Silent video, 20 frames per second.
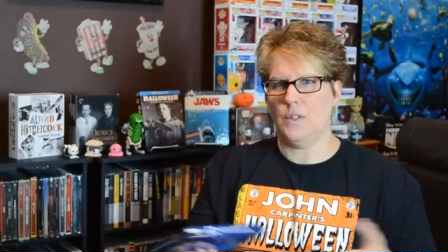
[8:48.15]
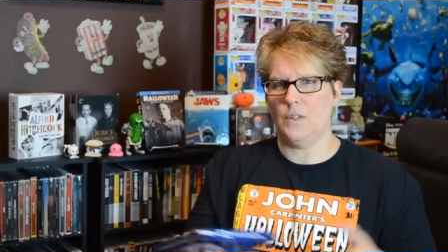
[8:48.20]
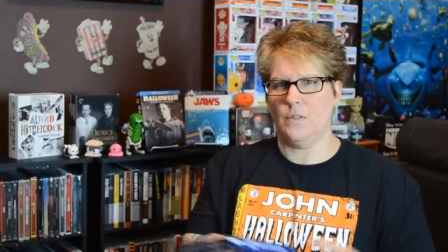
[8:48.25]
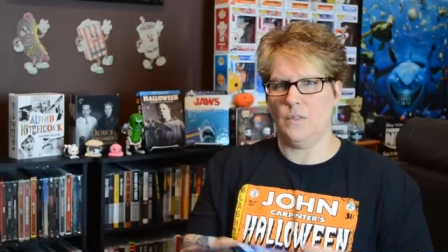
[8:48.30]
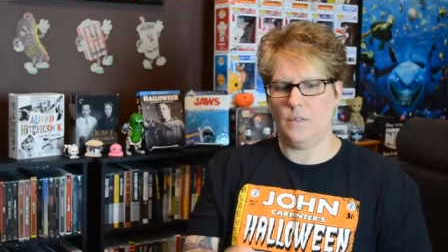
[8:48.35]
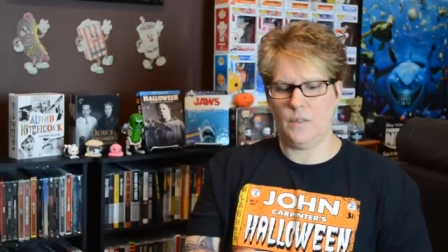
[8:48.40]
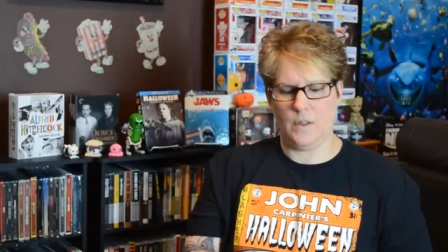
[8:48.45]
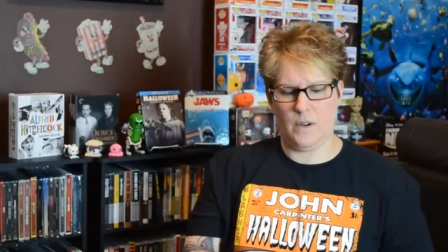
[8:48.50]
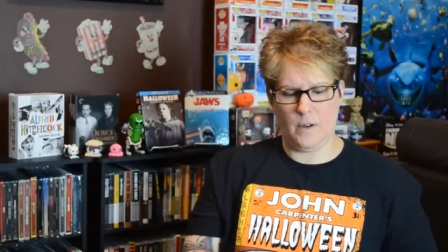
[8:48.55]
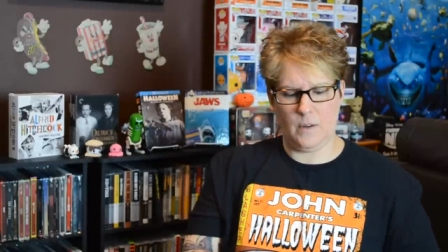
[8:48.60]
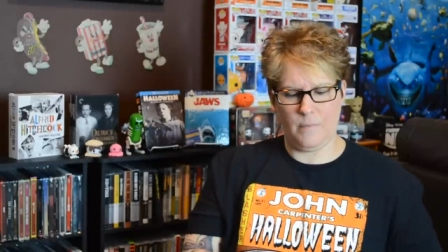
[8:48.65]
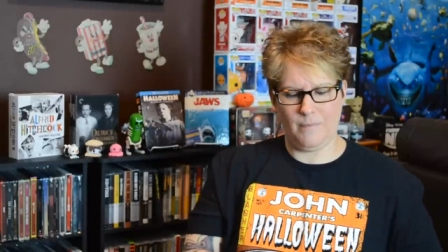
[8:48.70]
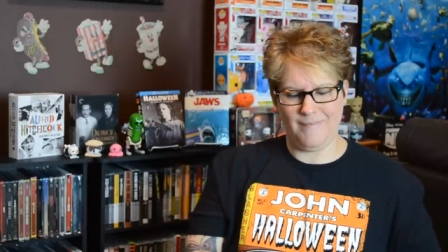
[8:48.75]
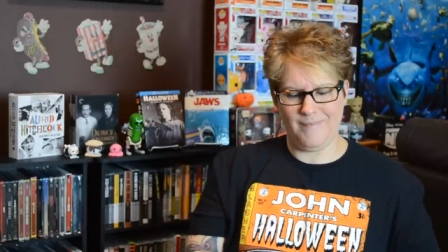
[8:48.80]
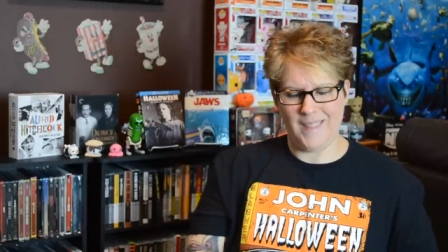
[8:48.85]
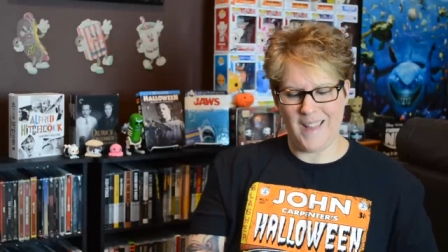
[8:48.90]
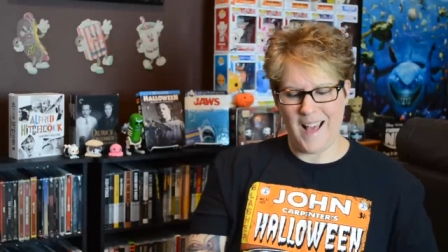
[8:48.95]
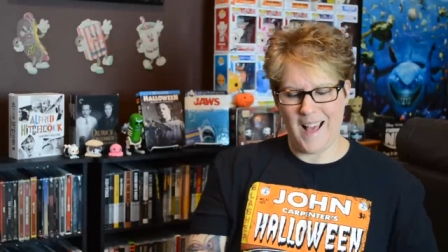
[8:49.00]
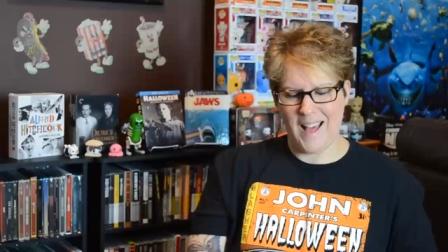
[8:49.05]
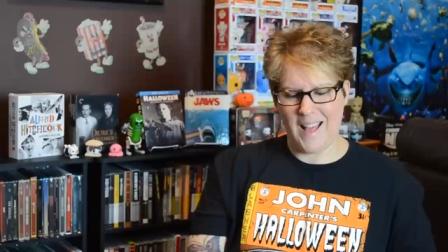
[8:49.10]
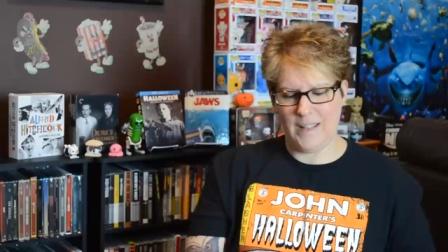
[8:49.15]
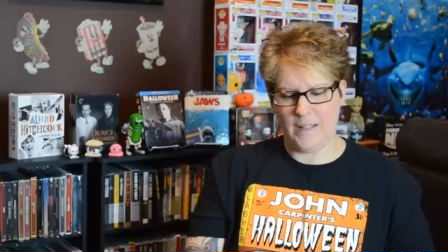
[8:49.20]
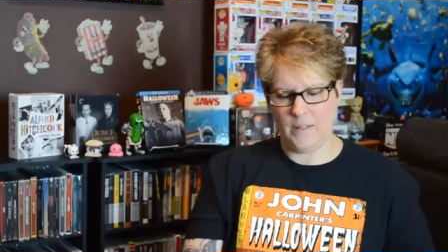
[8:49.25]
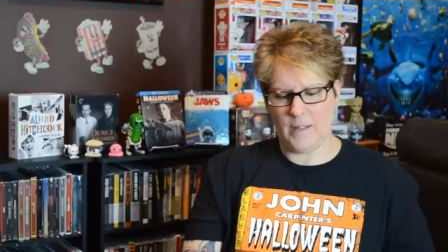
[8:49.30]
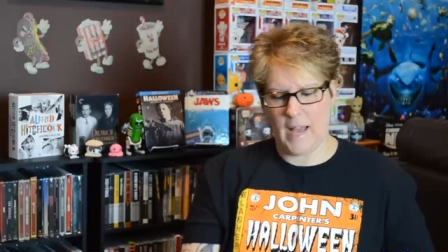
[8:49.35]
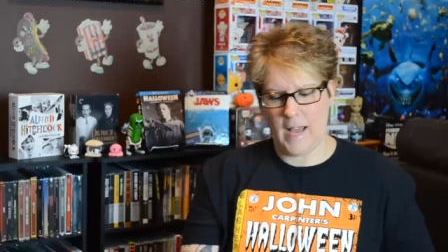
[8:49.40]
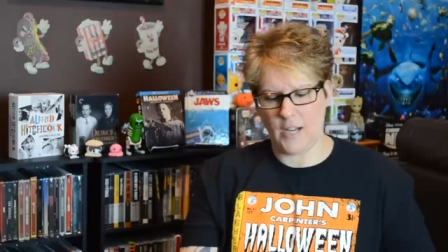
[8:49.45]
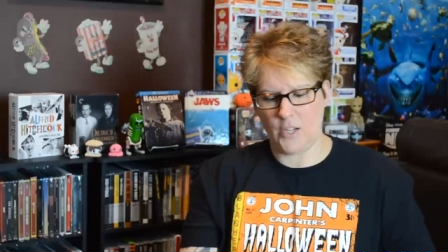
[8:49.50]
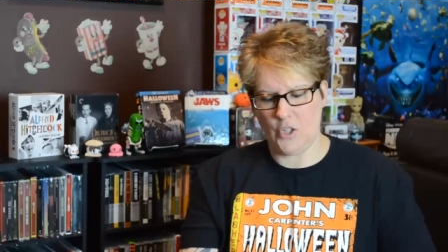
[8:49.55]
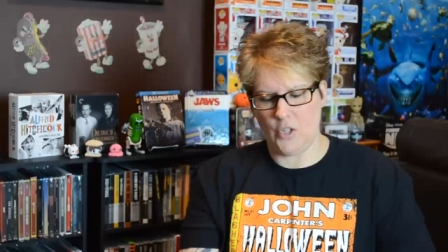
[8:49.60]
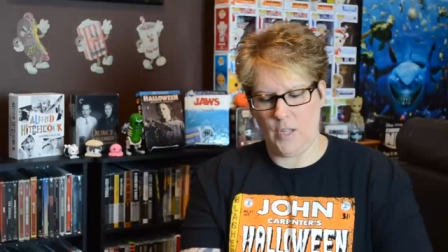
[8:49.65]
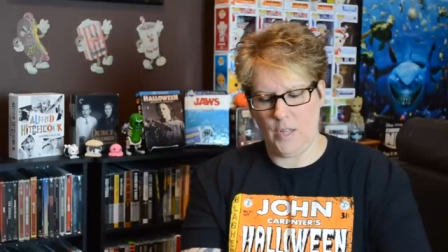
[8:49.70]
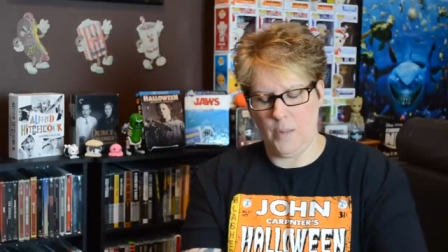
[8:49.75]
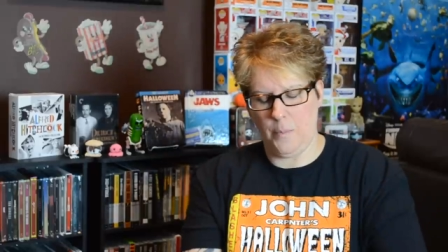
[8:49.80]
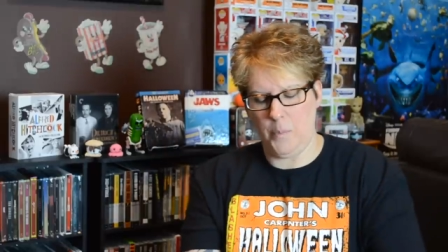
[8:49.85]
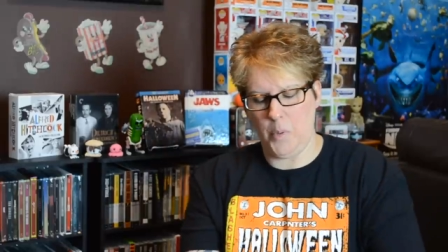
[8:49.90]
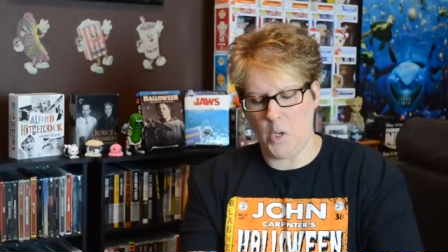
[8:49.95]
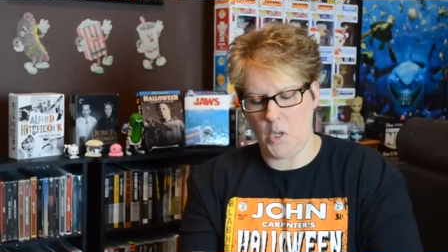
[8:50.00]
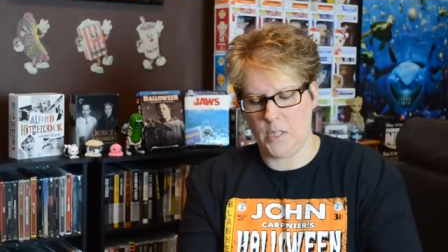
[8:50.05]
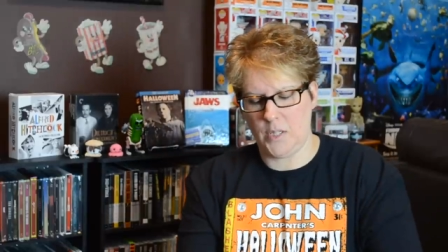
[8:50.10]
They're not actually the
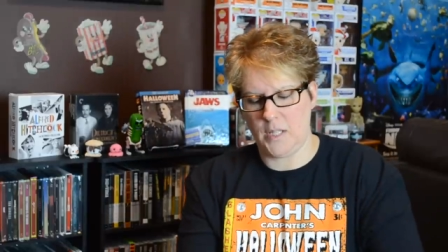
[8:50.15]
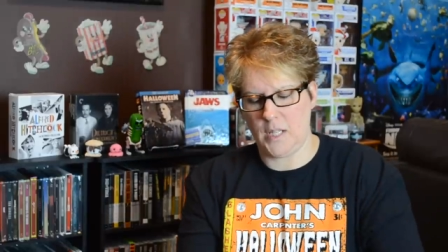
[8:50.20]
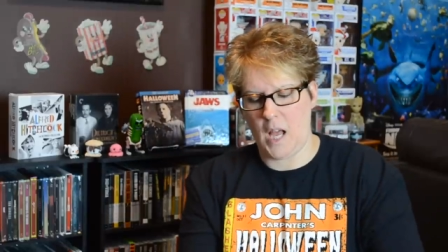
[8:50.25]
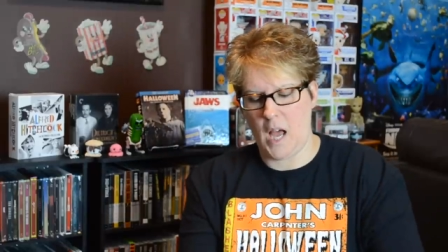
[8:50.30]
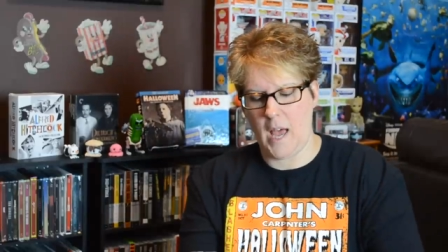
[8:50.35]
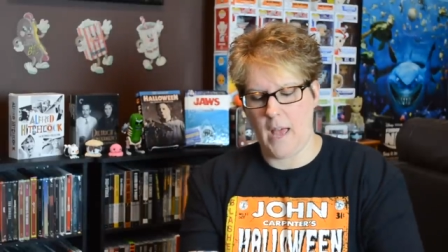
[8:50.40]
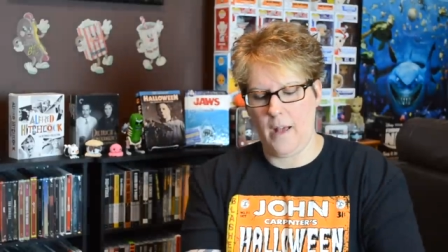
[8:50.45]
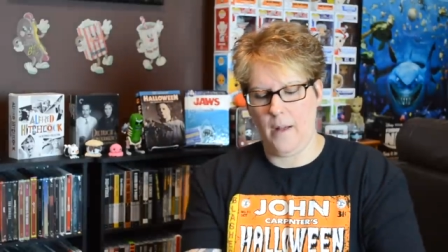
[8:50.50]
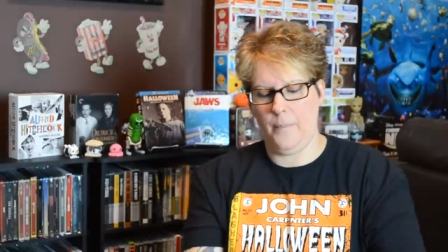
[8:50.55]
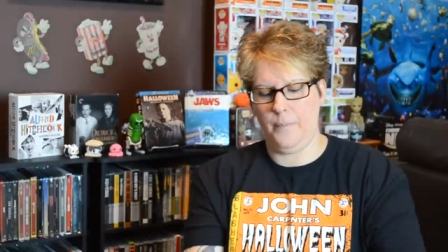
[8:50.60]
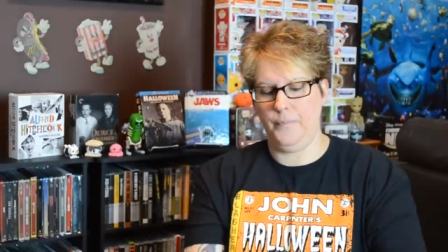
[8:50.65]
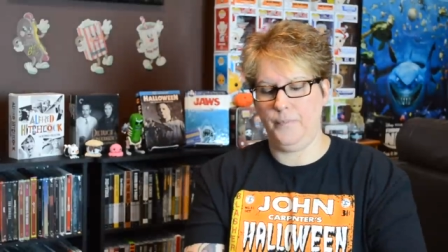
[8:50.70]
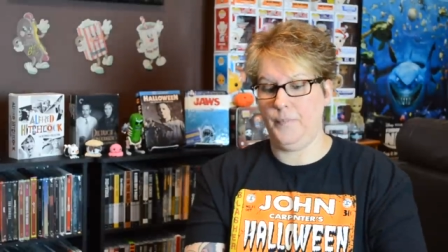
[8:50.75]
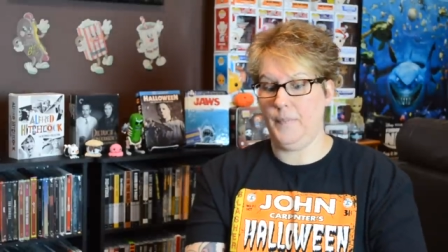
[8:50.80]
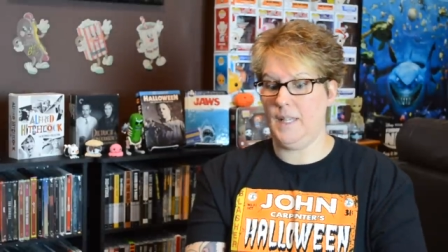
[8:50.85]
book style.